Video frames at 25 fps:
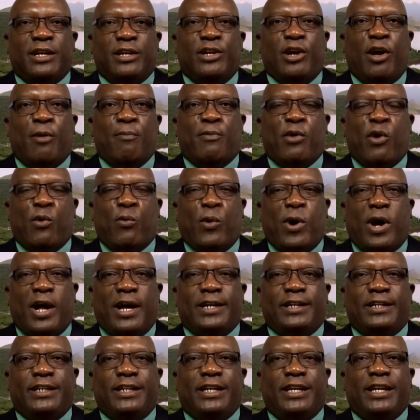number
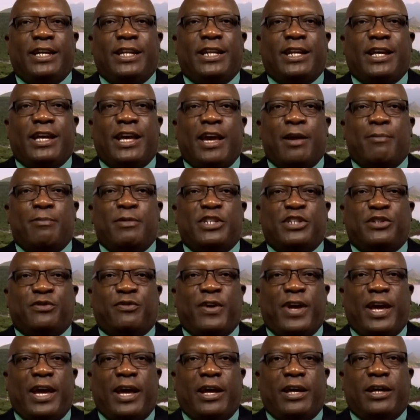one in the
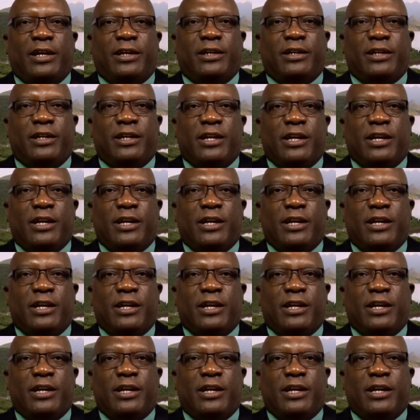hemisphere